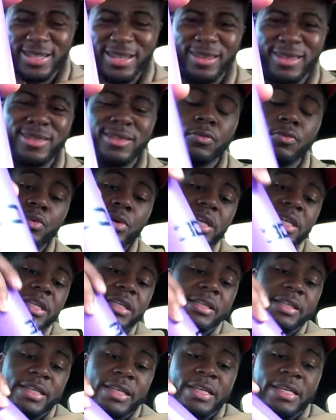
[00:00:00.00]
the
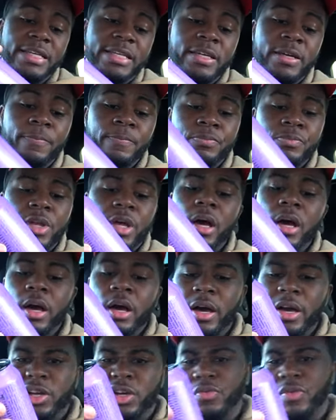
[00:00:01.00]
3D
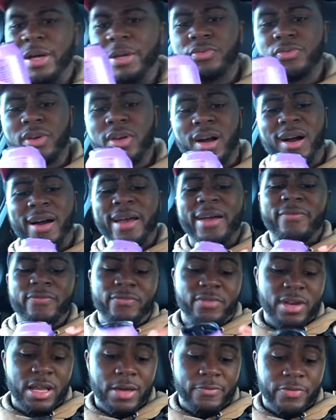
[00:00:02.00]
grape drink. I have
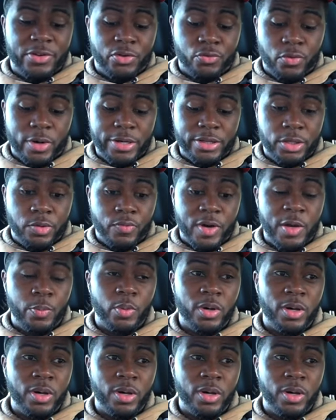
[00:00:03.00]
never tried the grape